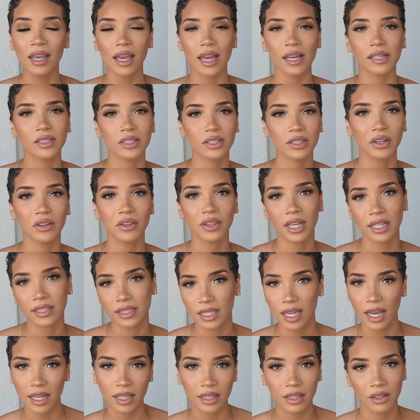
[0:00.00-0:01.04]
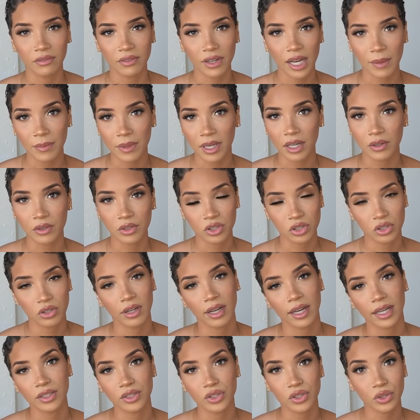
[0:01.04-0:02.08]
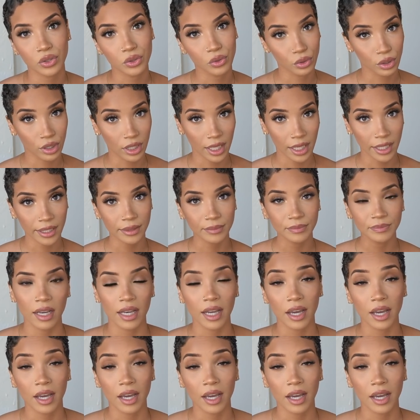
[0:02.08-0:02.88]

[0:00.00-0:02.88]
And so that's kind of the vibe that I was trying to get.